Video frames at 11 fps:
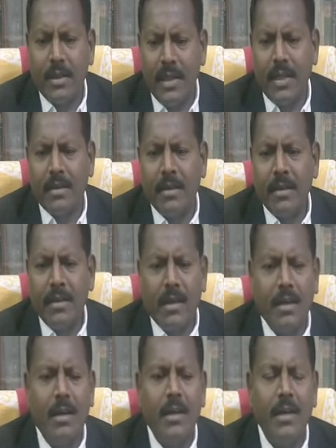clear
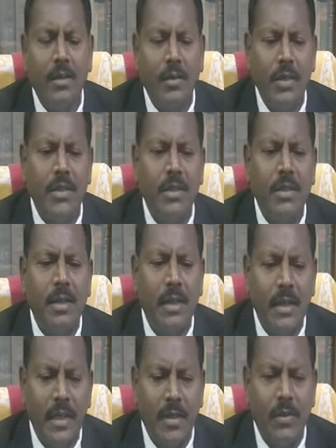according to which
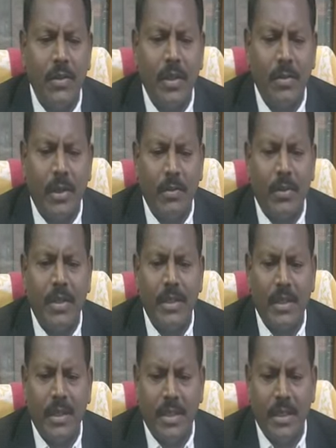inadequacy of
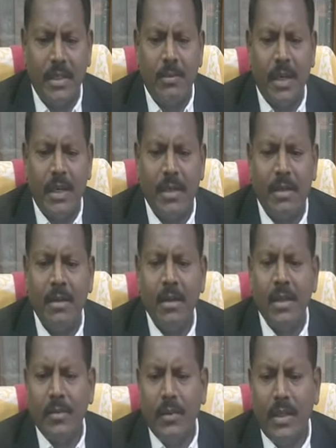representation in the matter
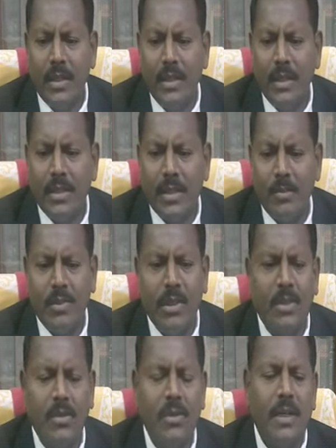within the
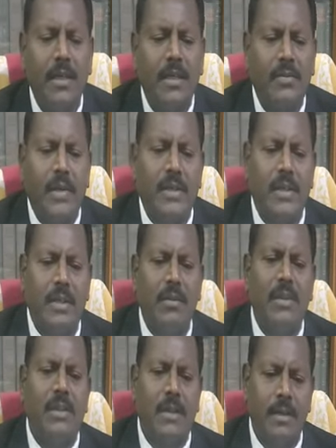subjective satisfaction of the
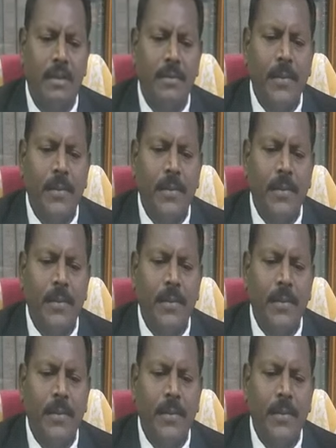state